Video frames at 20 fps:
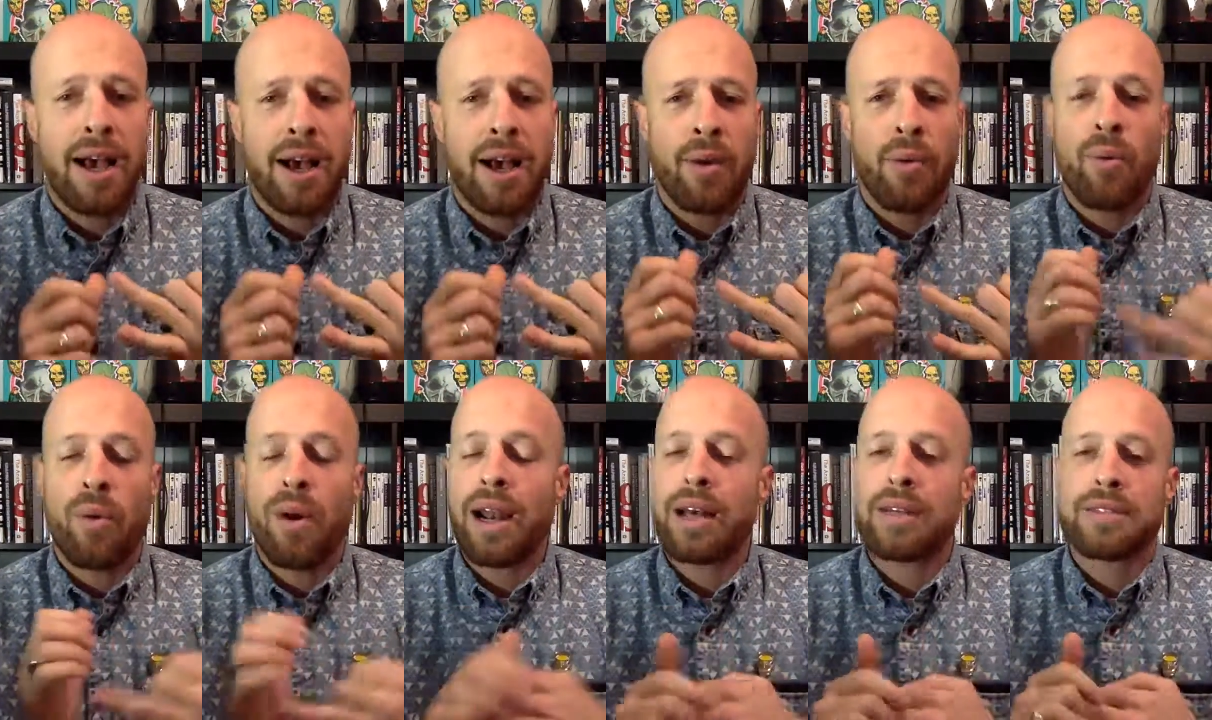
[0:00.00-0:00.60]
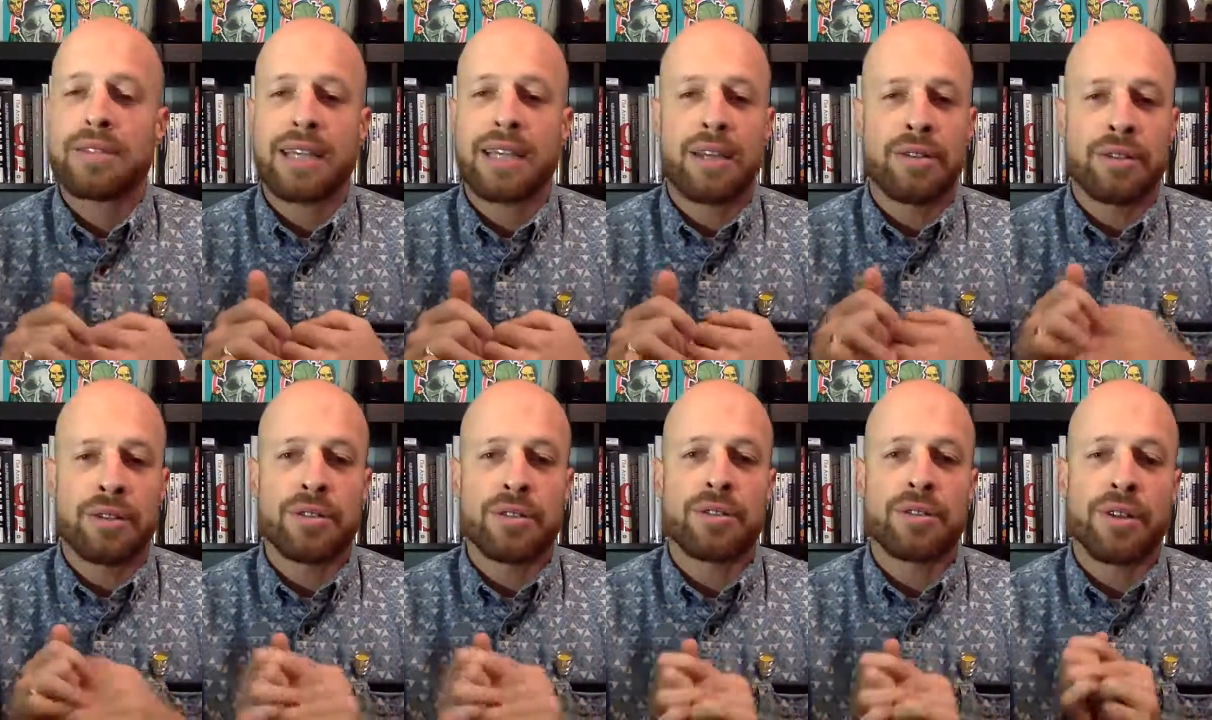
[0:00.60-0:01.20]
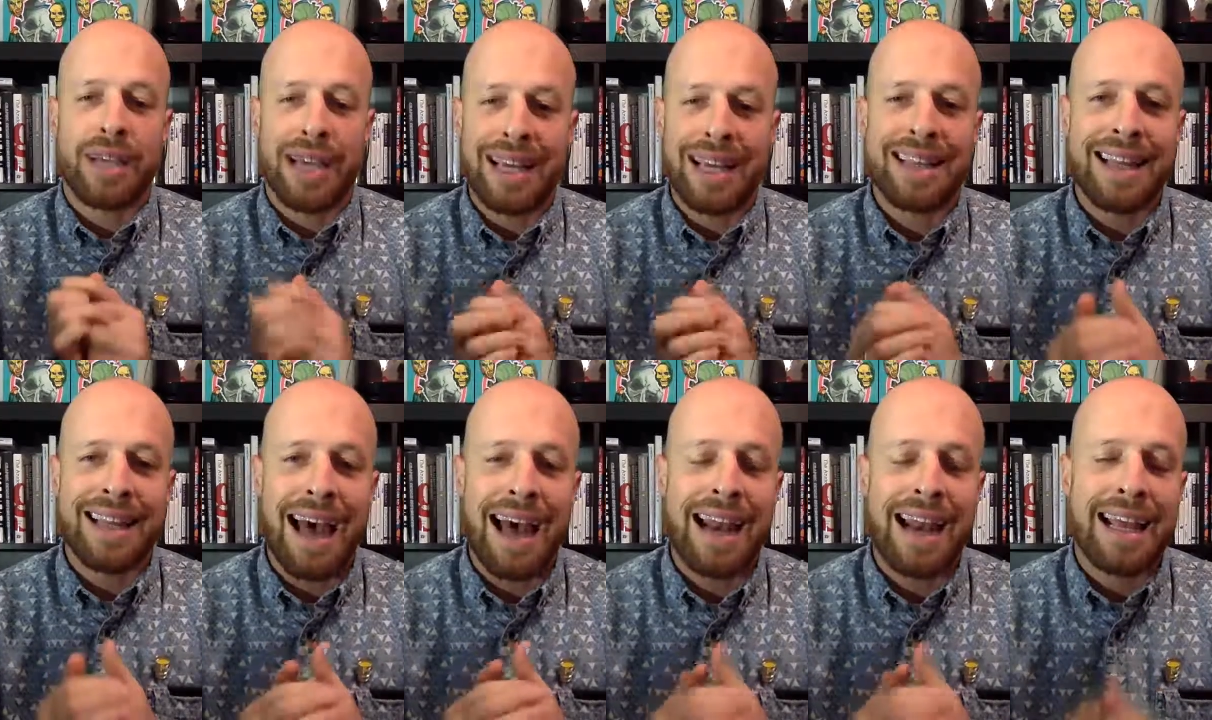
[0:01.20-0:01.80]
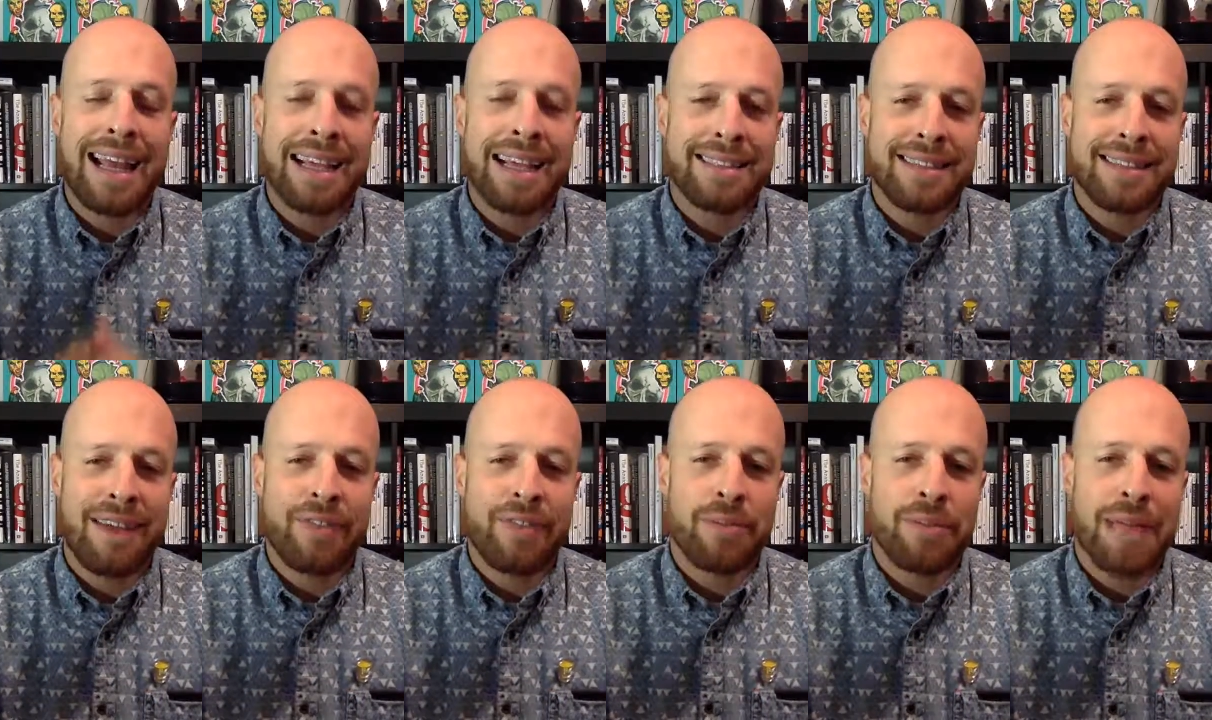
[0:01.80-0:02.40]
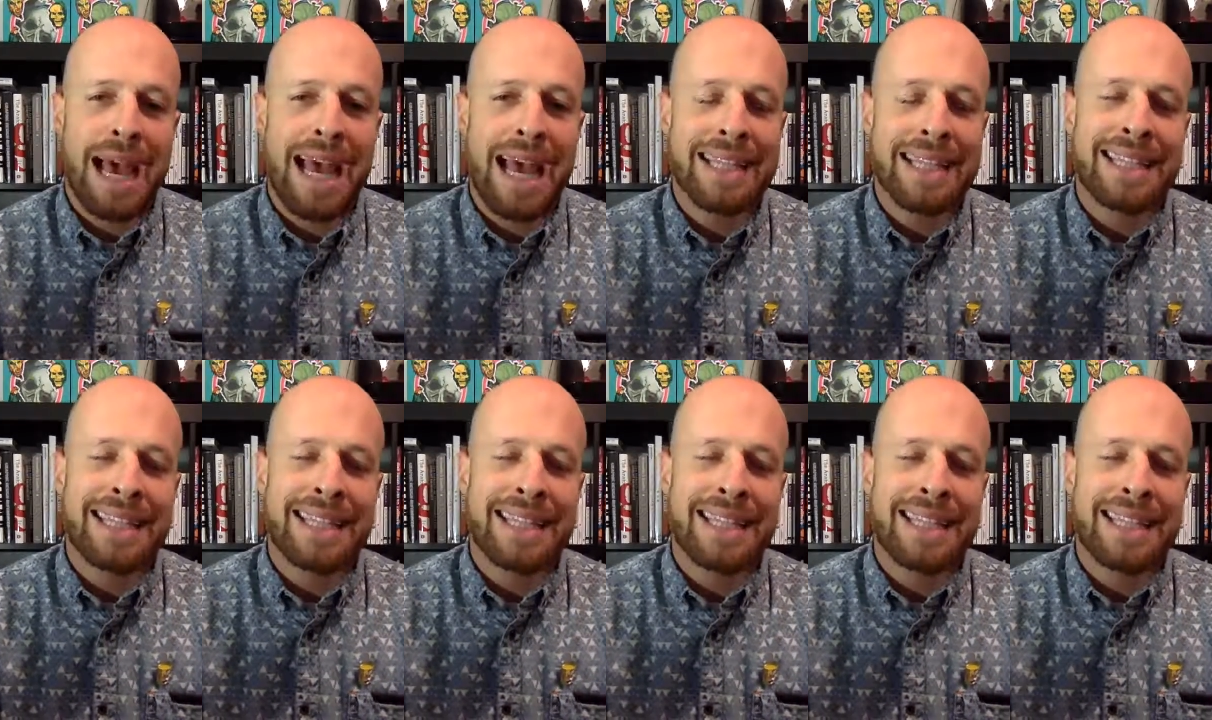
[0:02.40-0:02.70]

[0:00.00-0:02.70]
What else can you do? So you get a lot of insight from that.